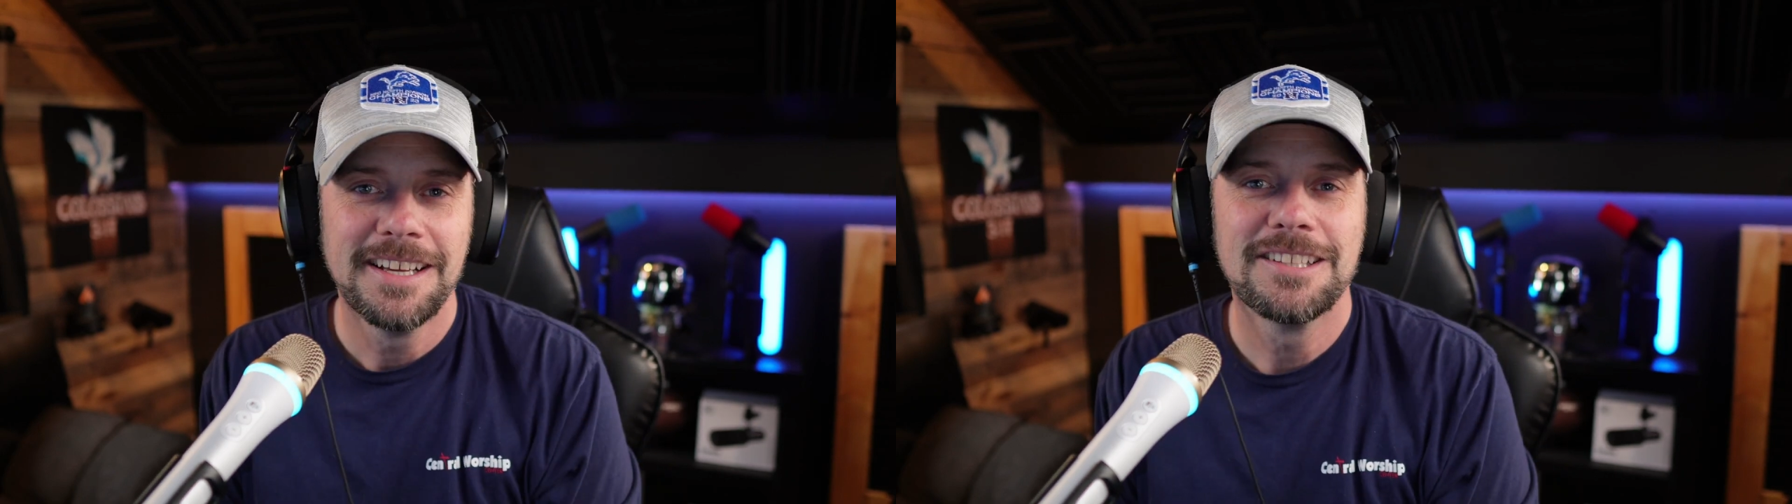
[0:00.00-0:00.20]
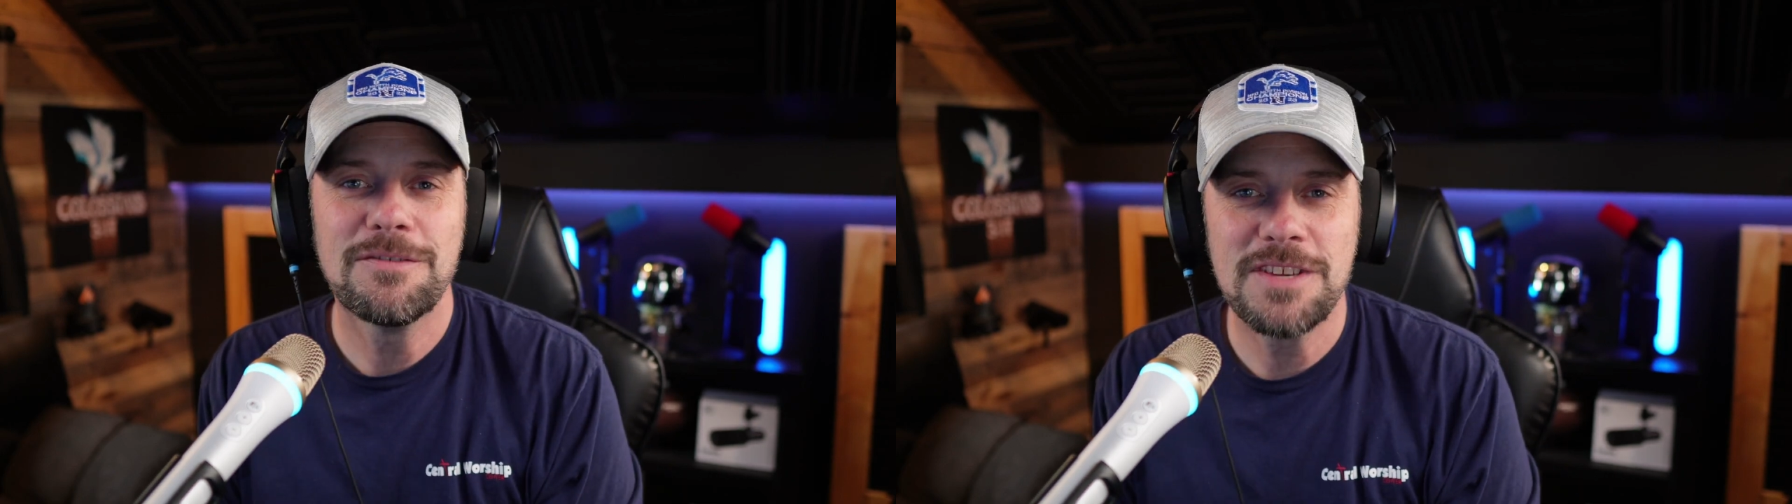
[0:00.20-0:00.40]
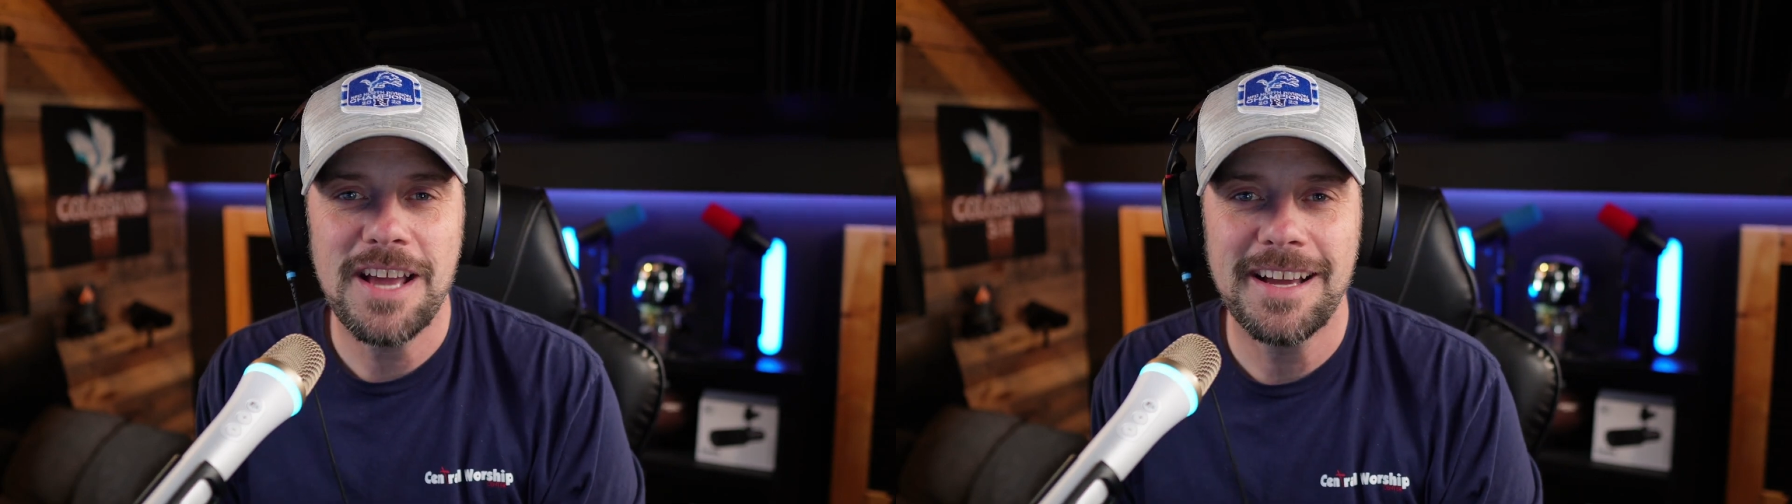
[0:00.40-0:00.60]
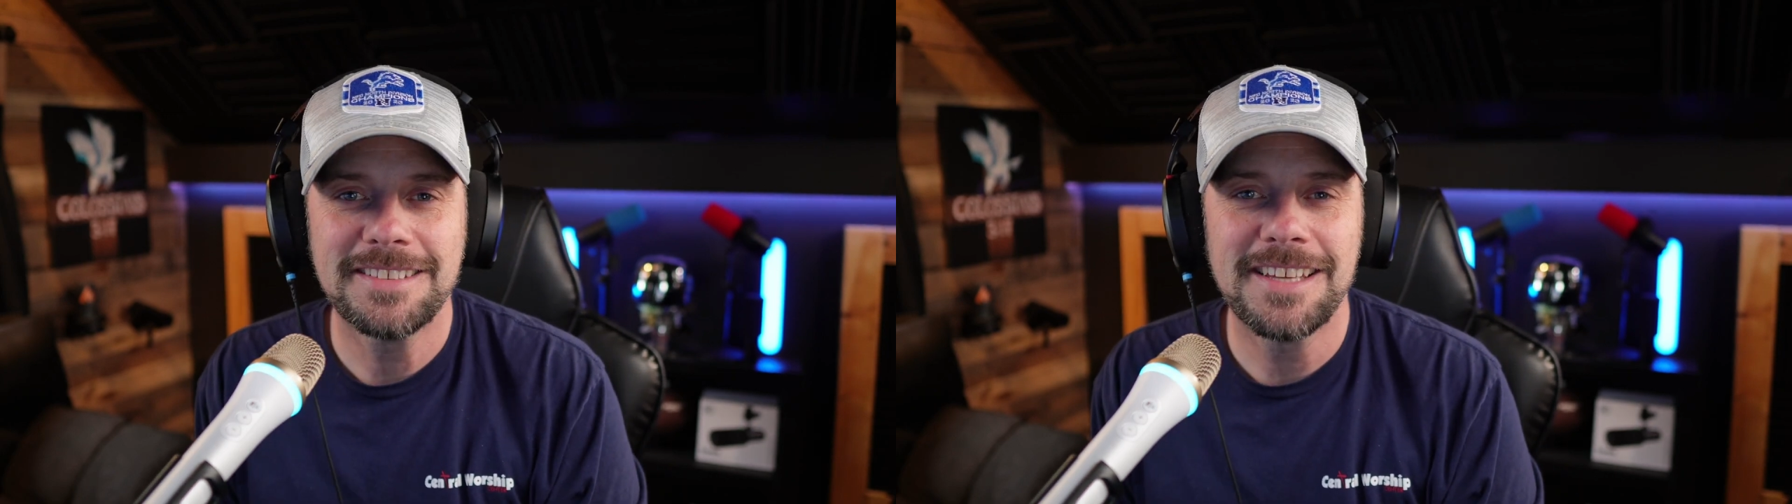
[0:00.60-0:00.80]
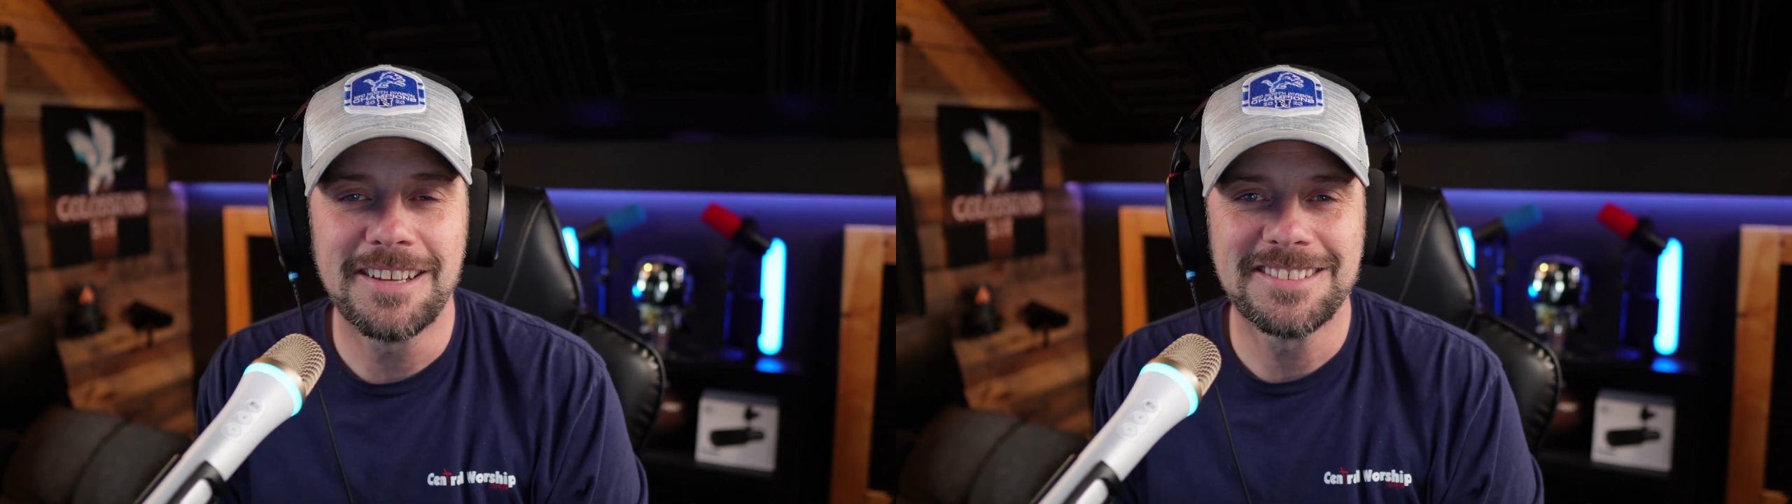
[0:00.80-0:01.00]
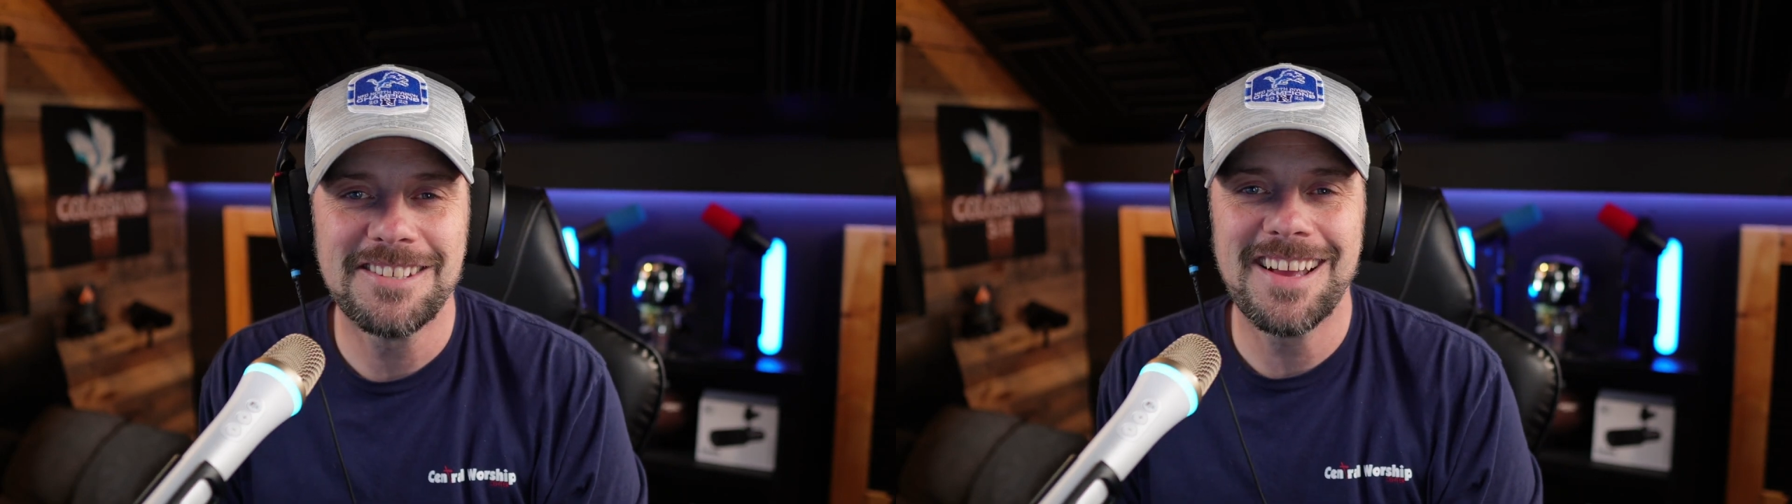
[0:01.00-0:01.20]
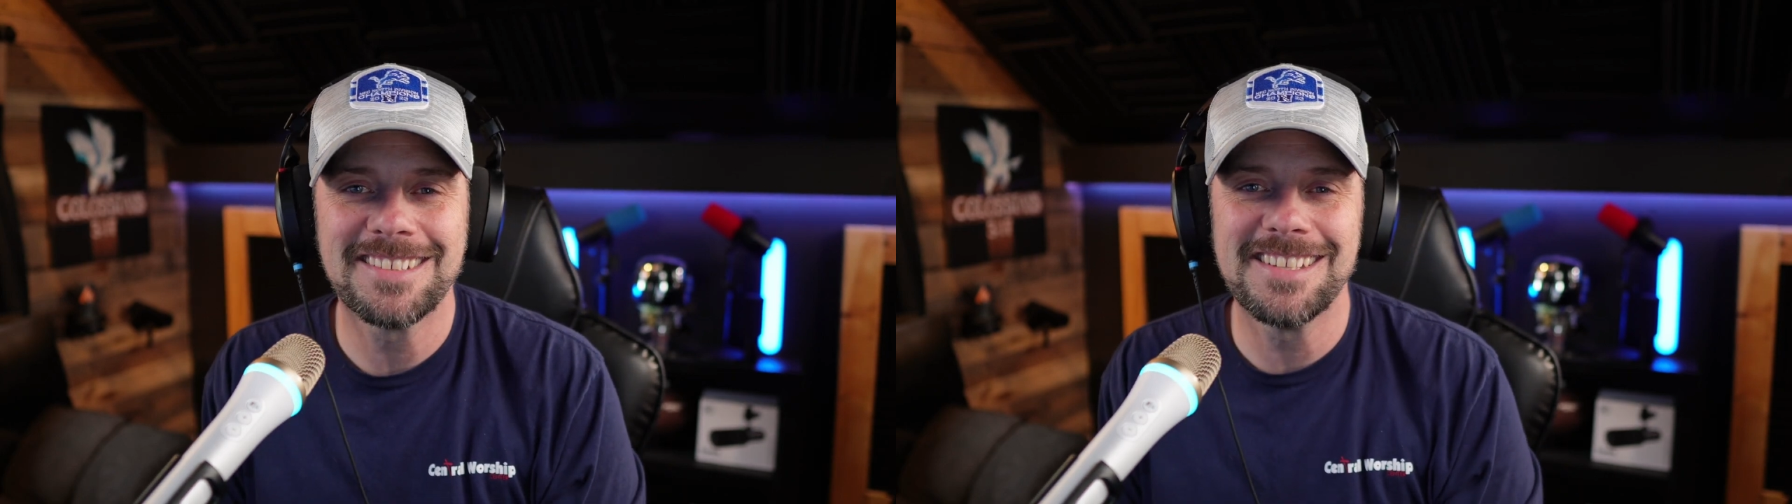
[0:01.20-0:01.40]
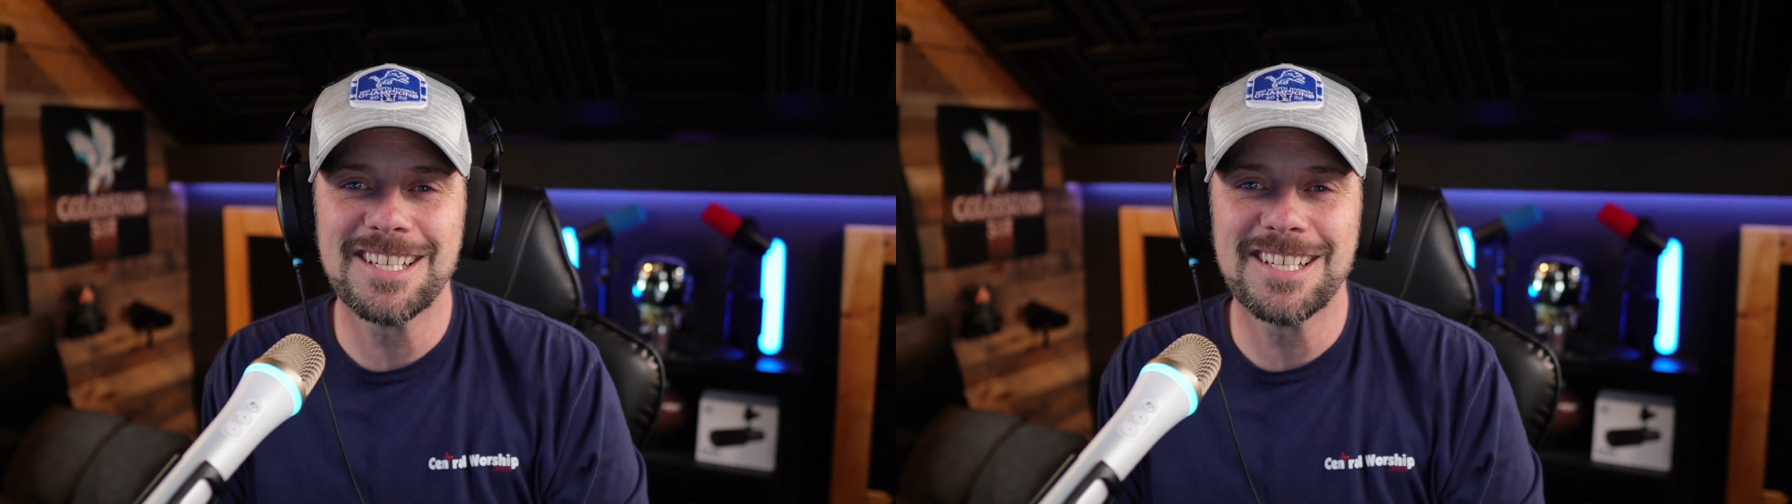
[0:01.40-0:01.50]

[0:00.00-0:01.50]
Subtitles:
love you guys, and I'll see you guys in